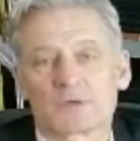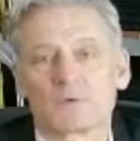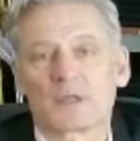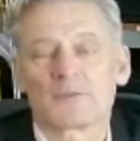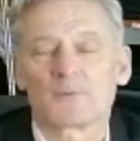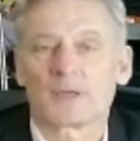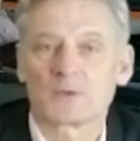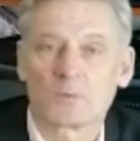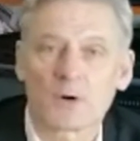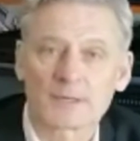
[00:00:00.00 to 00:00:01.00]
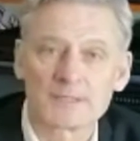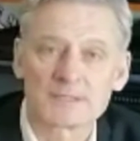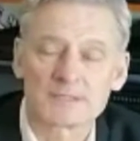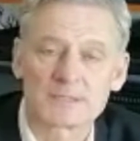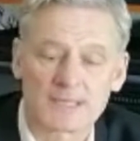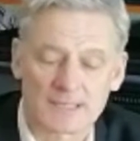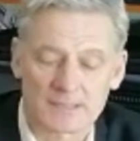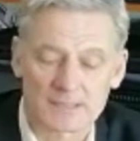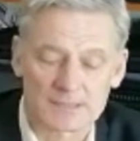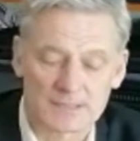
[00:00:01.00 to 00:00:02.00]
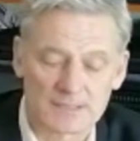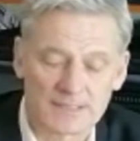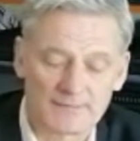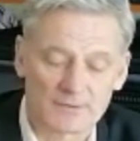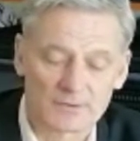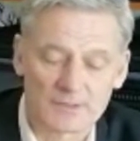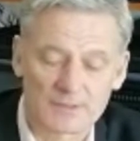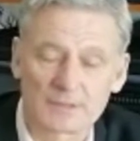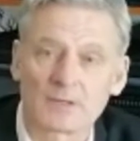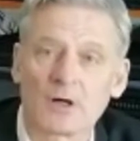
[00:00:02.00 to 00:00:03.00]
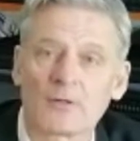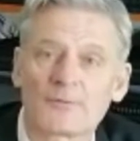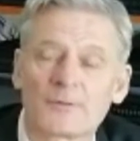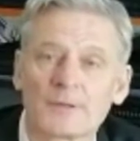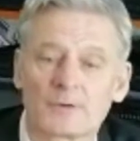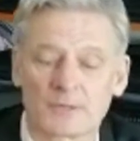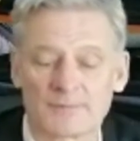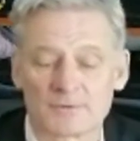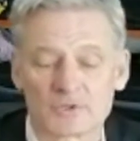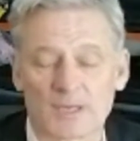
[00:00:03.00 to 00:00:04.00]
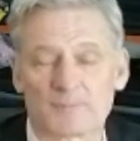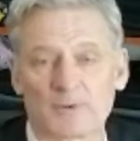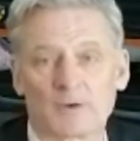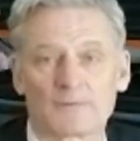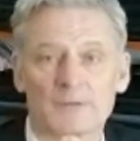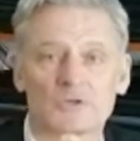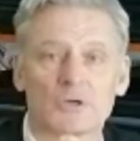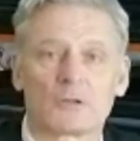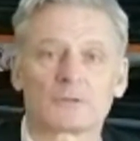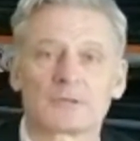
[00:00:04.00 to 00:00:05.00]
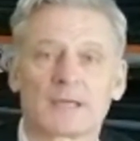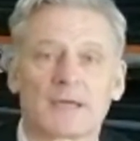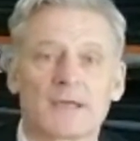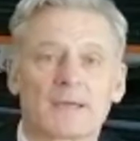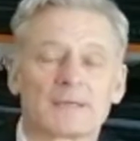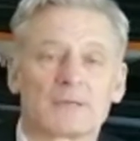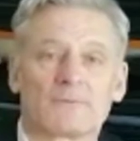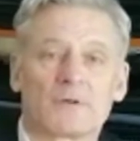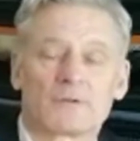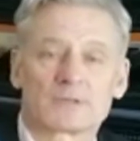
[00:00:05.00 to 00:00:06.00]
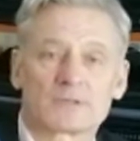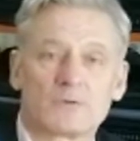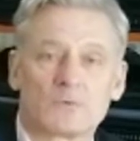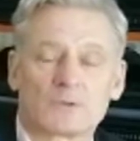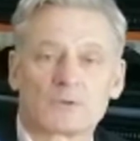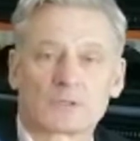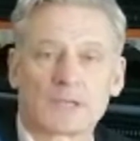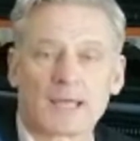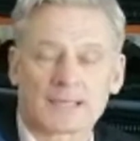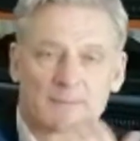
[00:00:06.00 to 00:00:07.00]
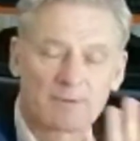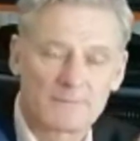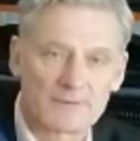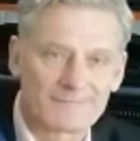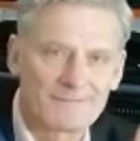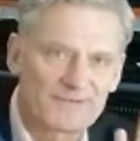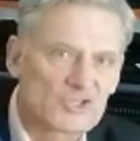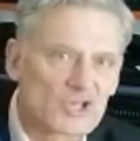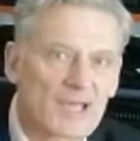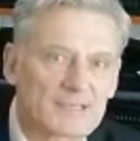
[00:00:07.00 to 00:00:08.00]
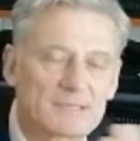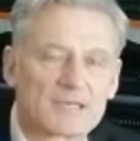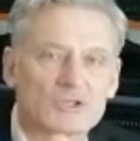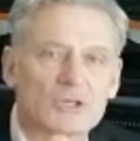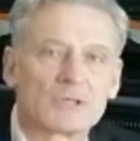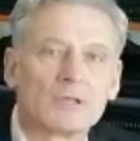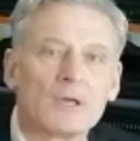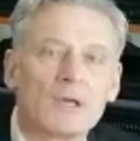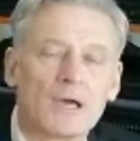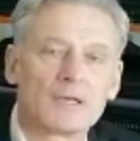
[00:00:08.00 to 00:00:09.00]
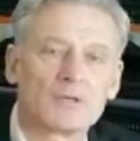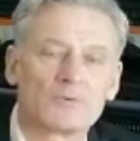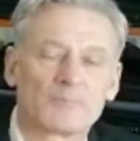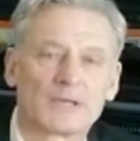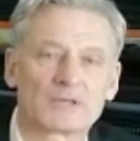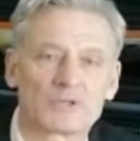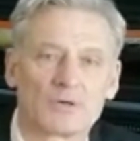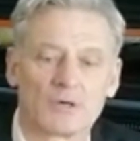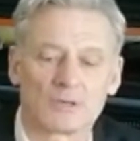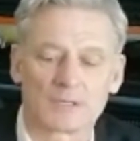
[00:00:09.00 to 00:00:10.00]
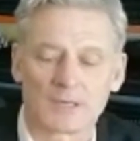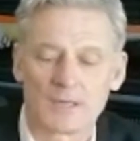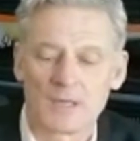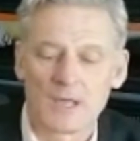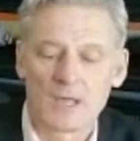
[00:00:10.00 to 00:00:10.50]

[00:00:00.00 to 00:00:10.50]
suit length, where you'd walk into your tailors, you'd have a look at the cloth, you could even drape it over your shoulder and get an idea of what the suit would look like, a bit of a visualisation, and you would place your order.